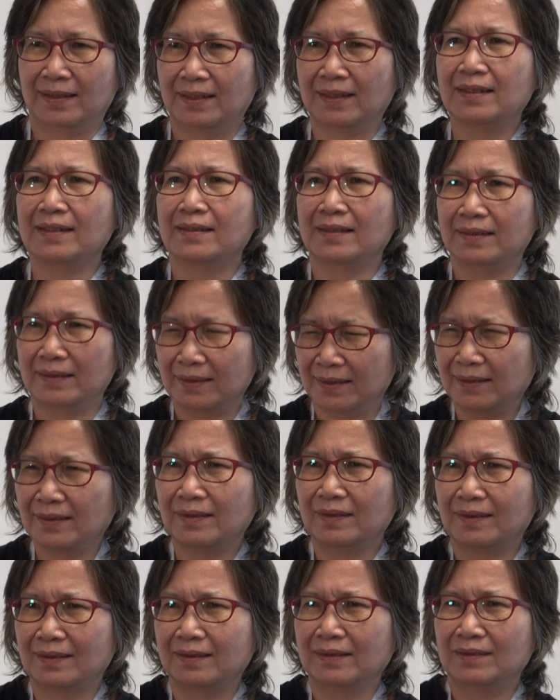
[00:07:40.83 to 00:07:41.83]
I think
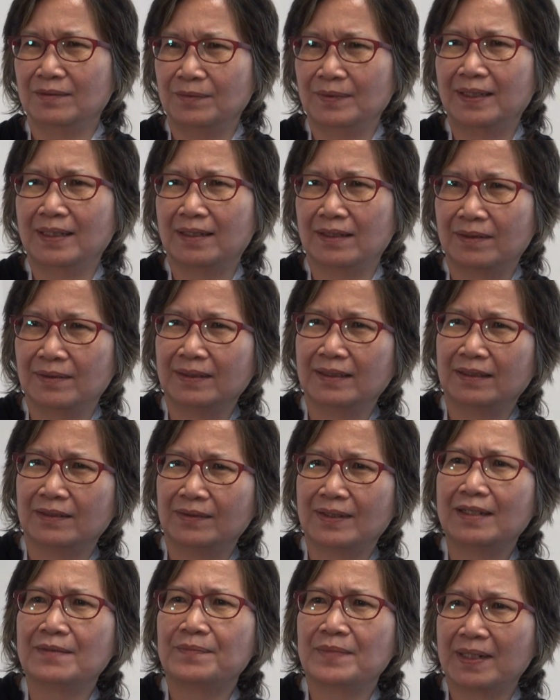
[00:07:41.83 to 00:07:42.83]
uh, we are on
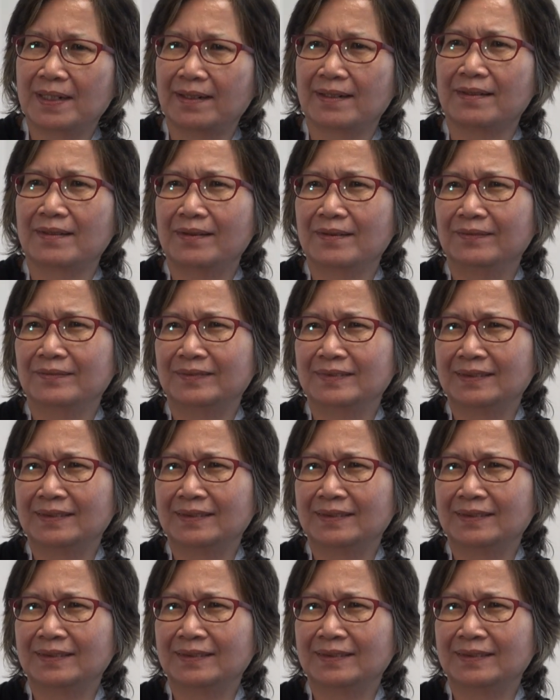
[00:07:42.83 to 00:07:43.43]
the right path.